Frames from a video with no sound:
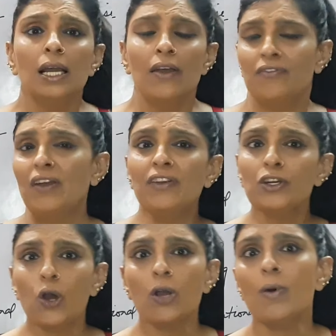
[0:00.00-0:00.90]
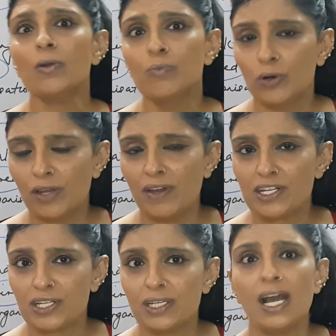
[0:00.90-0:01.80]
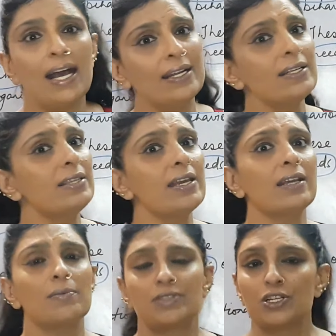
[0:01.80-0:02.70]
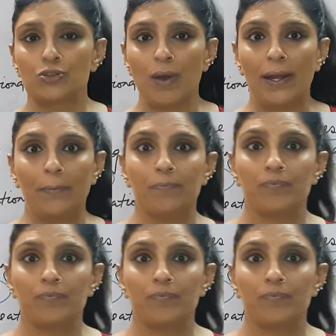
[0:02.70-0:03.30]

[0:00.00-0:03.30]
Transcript: When we talk about motivation, another thing comes into mind.